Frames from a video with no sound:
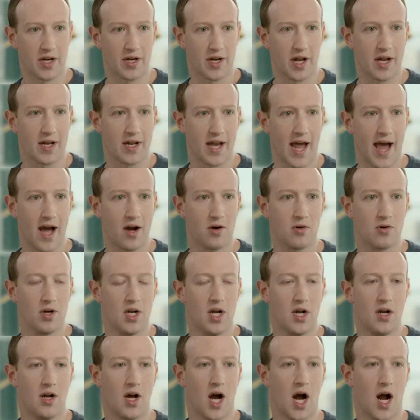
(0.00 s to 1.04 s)
And now
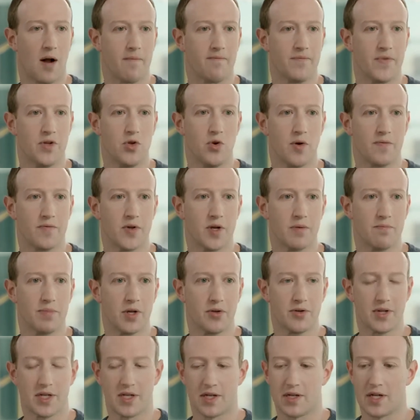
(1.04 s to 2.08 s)
you have the
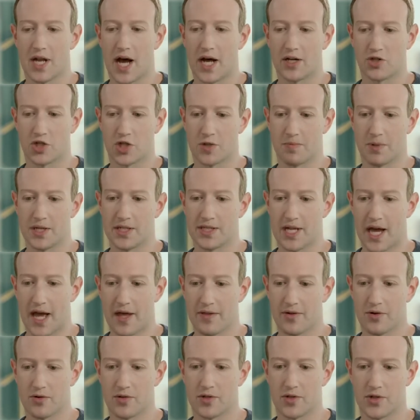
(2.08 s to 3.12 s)
ability to not just be
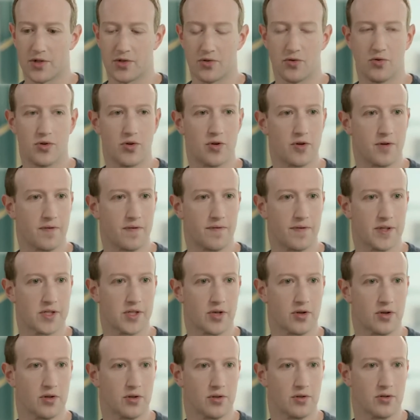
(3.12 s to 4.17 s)
tethered to your
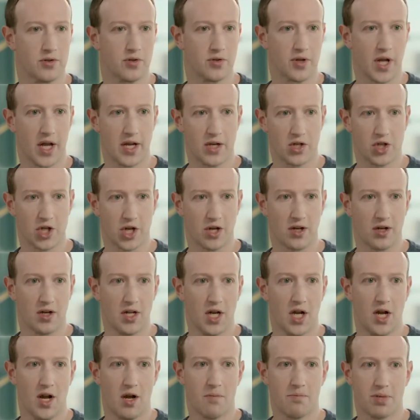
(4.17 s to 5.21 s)
physical location,
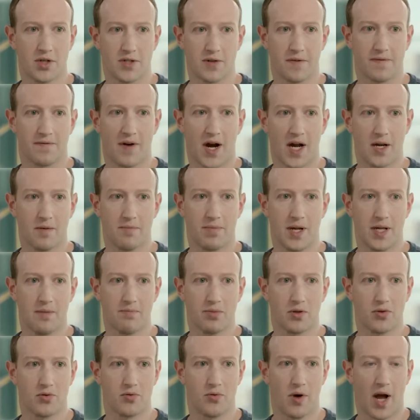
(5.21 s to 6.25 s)
but to find
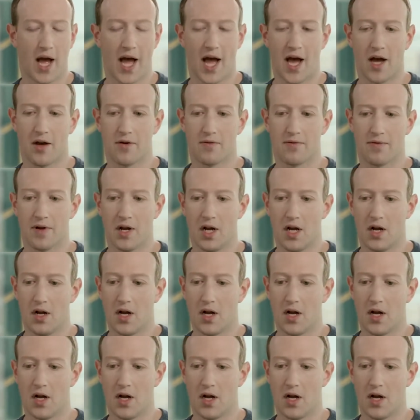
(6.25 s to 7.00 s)
people who have